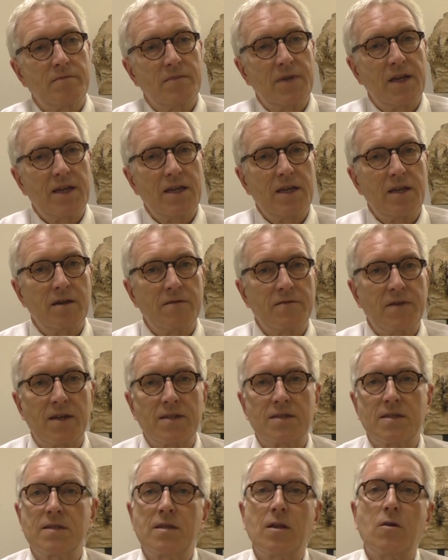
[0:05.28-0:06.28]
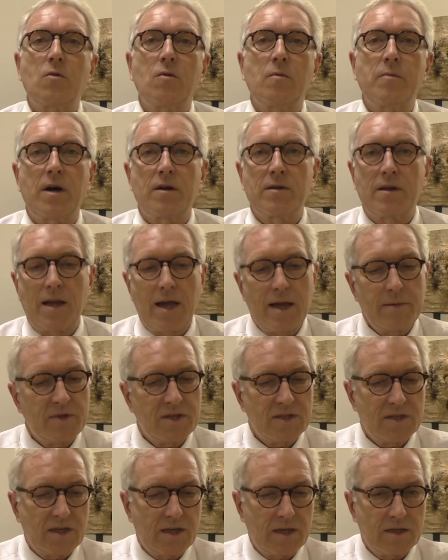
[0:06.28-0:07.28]
many of us know about Lyme
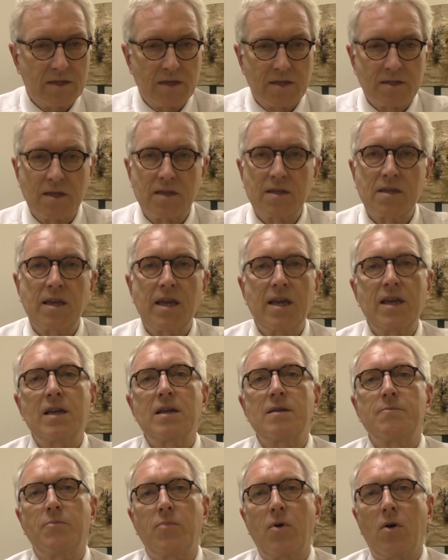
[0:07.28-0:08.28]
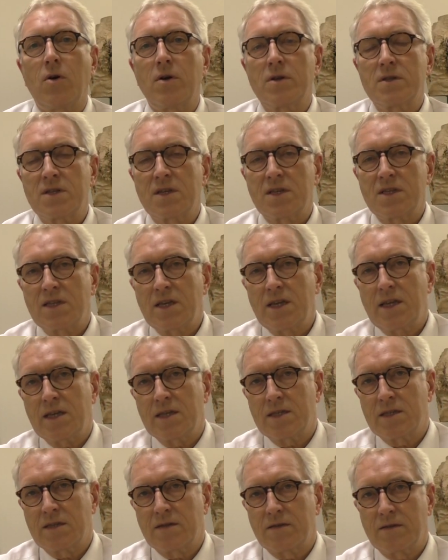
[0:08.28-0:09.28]
disease. It's a tick-borne
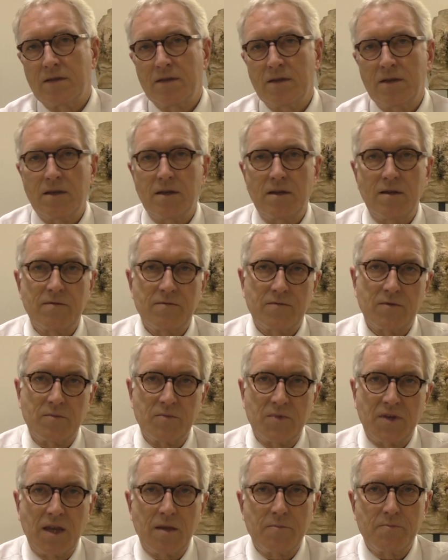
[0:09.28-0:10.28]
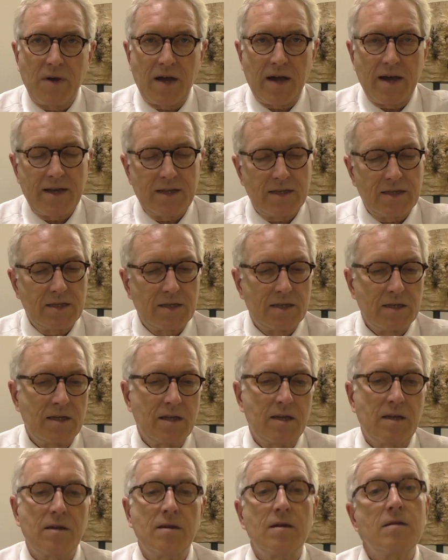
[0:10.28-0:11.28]
disease from tick
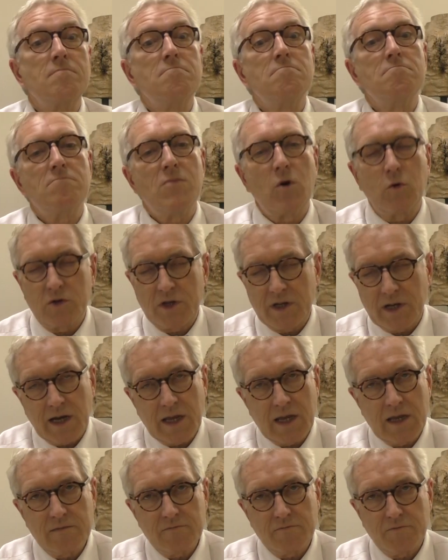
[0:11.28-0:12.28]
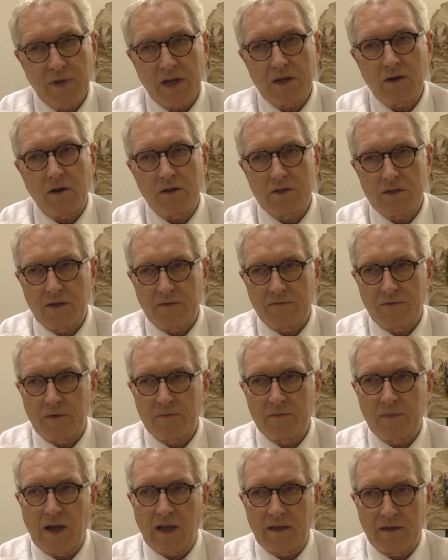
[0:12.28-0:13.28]
bites mostly, but also
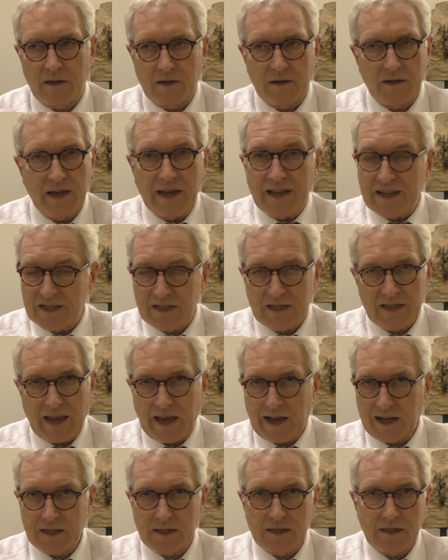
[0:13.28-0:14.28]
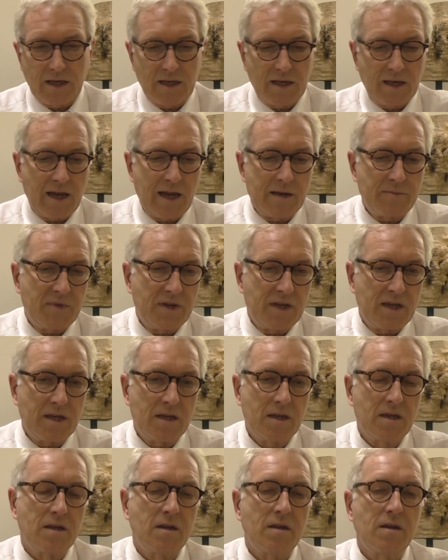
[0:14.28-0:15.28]
from other insects it can
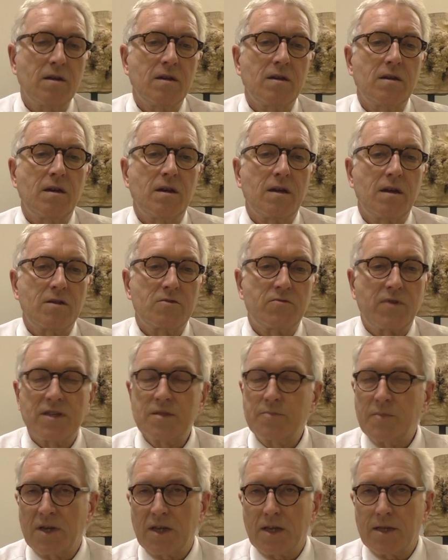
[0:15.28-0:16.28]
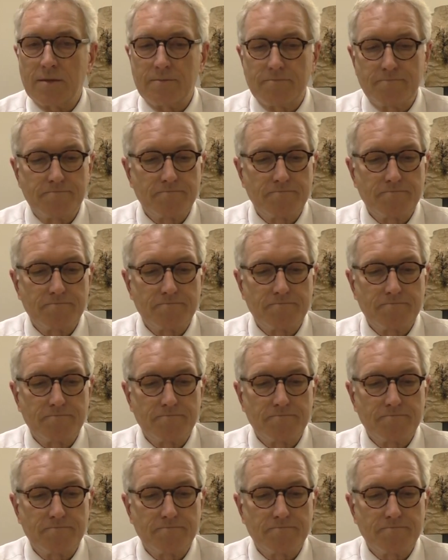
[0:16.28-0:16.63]
be transmitted.